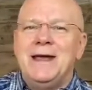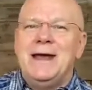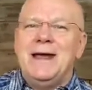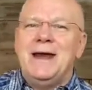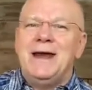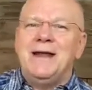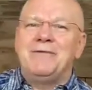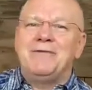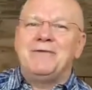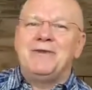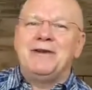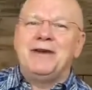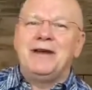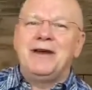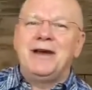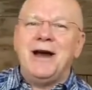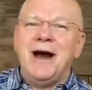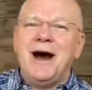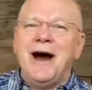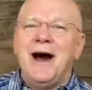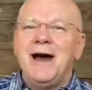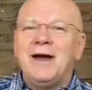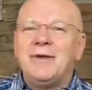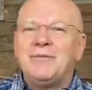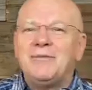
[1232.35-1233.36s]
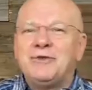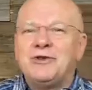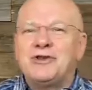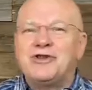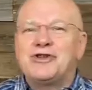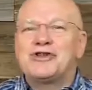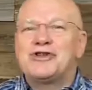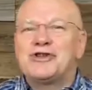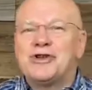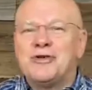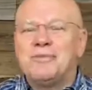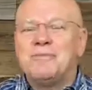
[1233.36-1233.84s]
And if God would
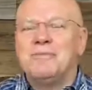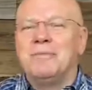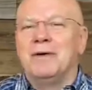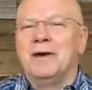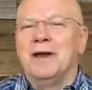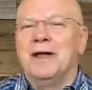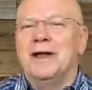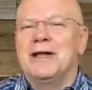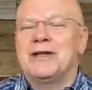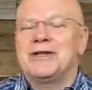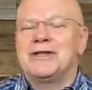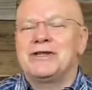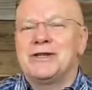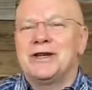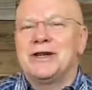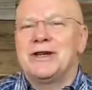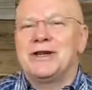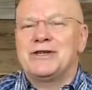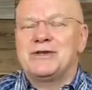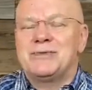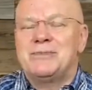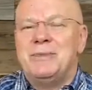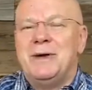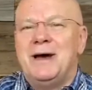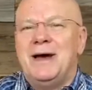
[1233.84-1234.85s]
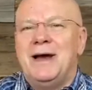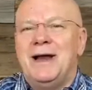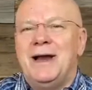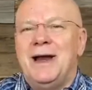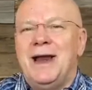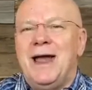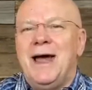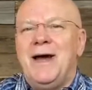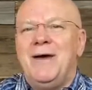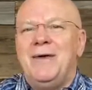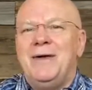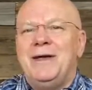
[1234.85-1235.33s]
so bless us by
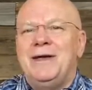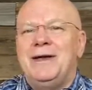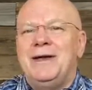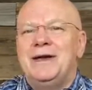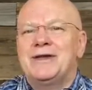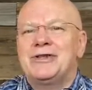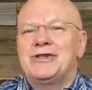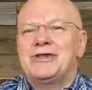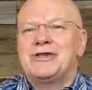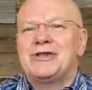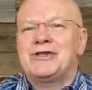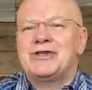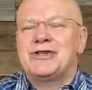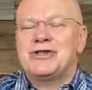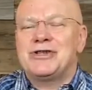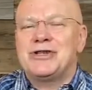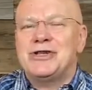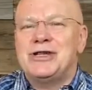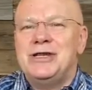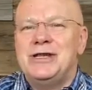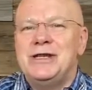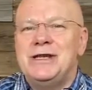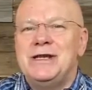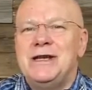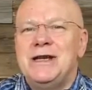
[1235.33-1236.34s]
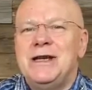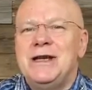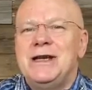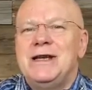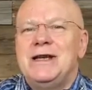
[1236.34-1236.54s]
allowing us to see